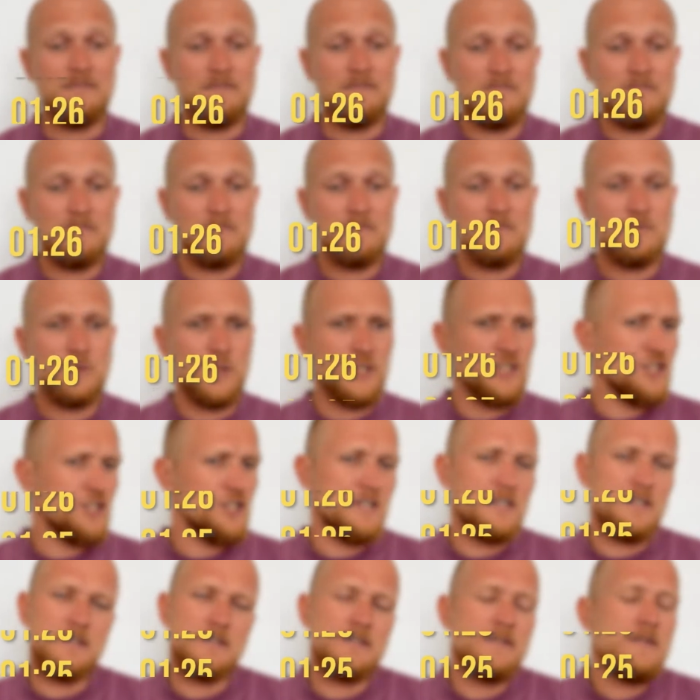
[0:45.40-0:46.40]

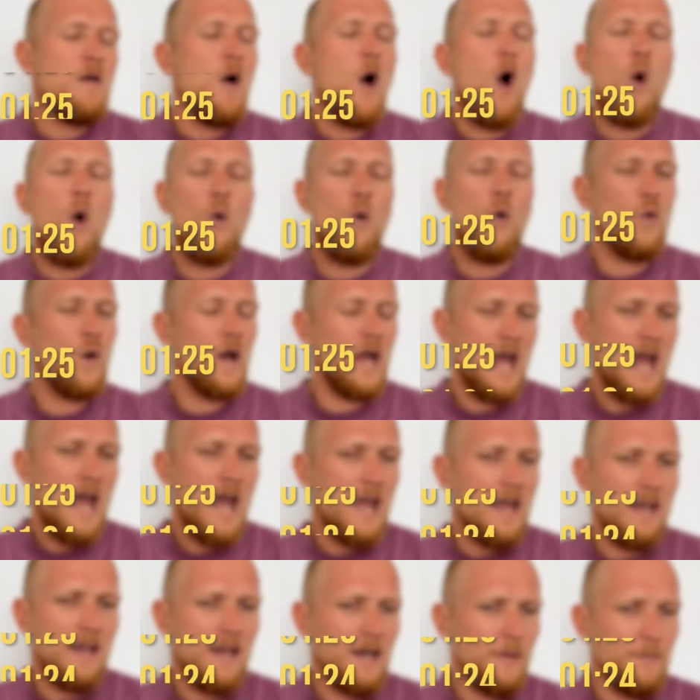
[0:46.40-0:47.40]
individually and
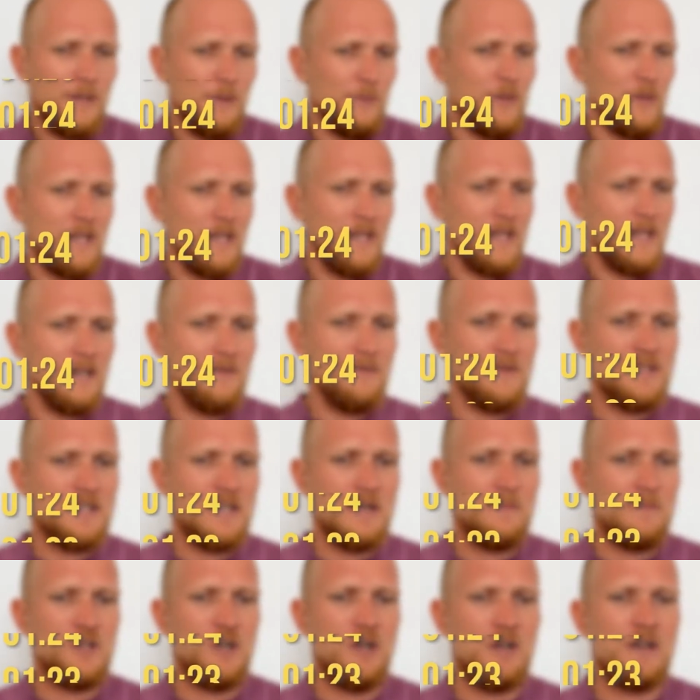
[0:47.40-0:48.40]
collectively.
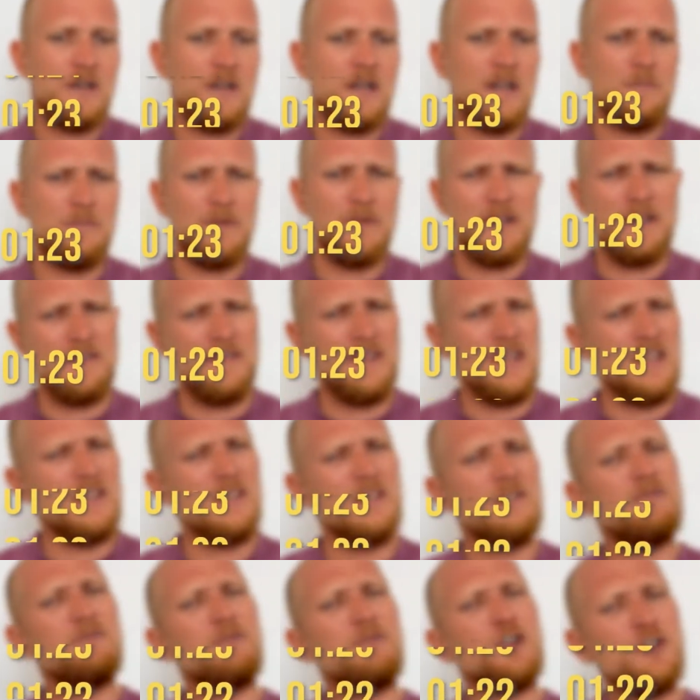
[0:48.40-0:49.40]
Let us get
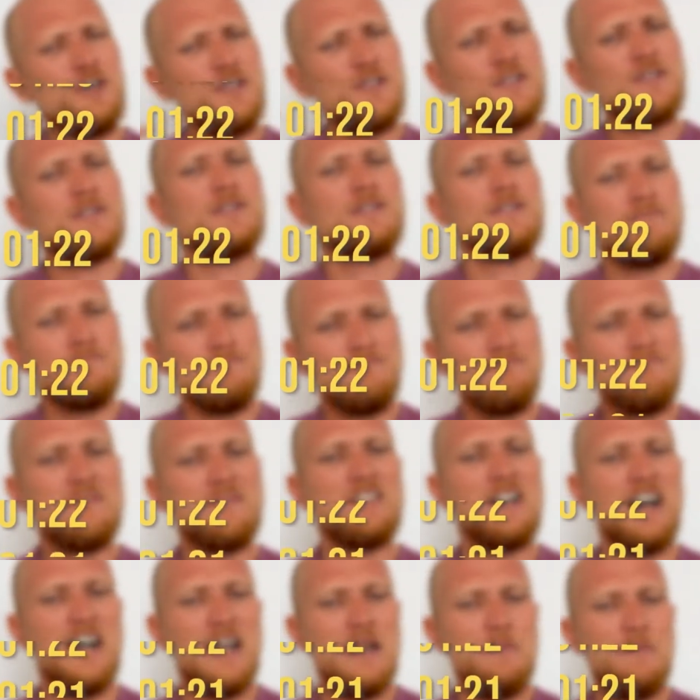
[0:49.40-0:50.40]
inspired and embrace
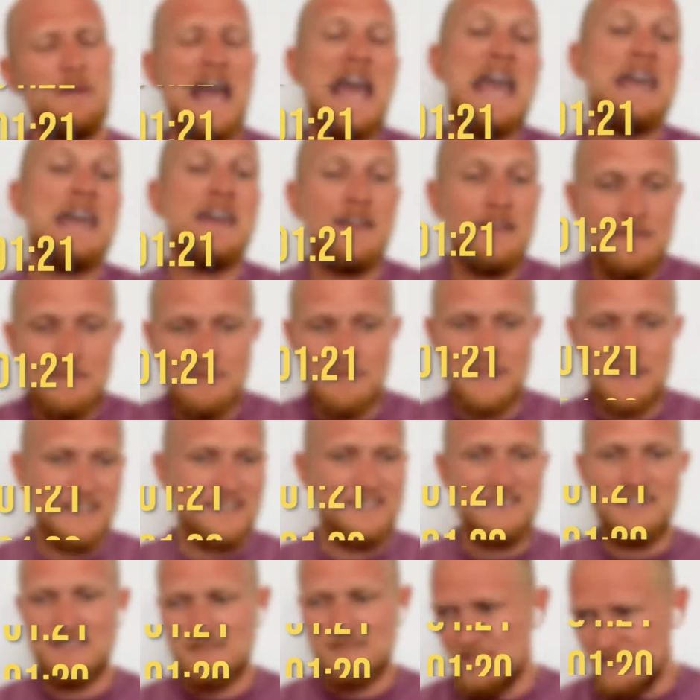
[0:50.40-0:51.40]
collective
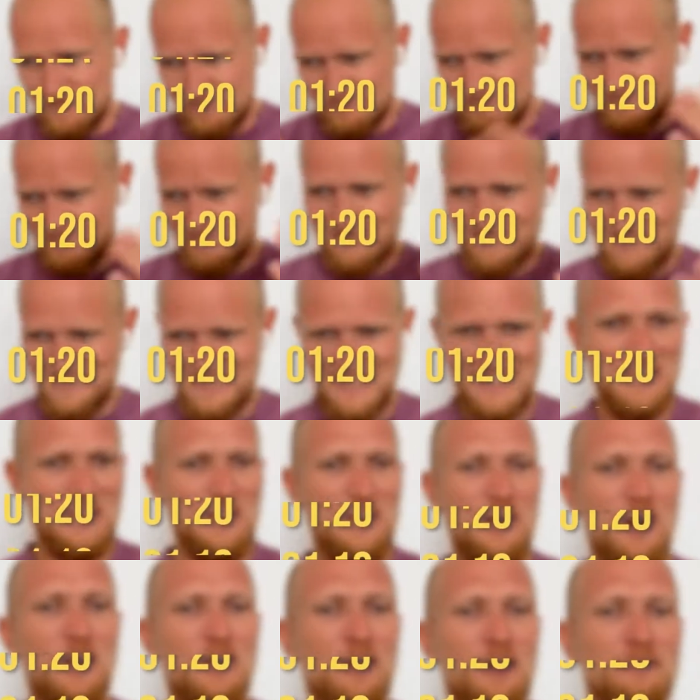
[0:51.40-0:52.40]
changes for the better.
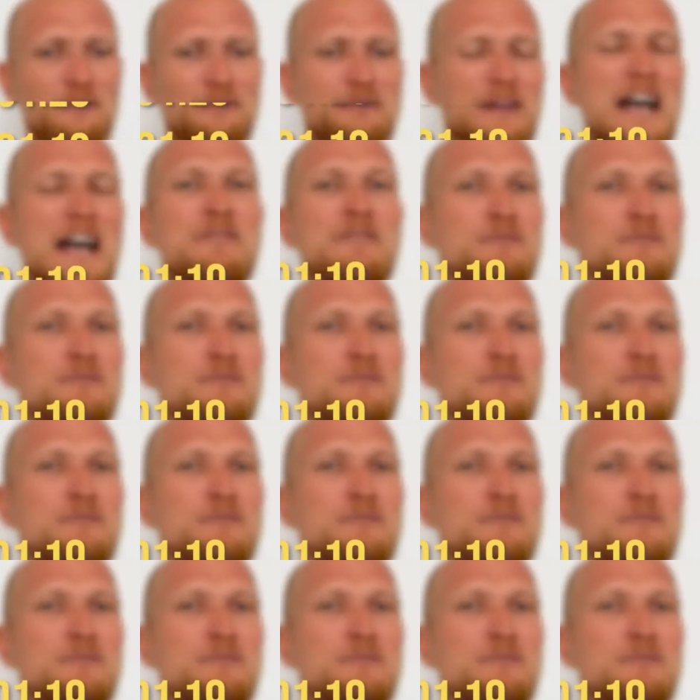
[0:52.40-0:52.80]
In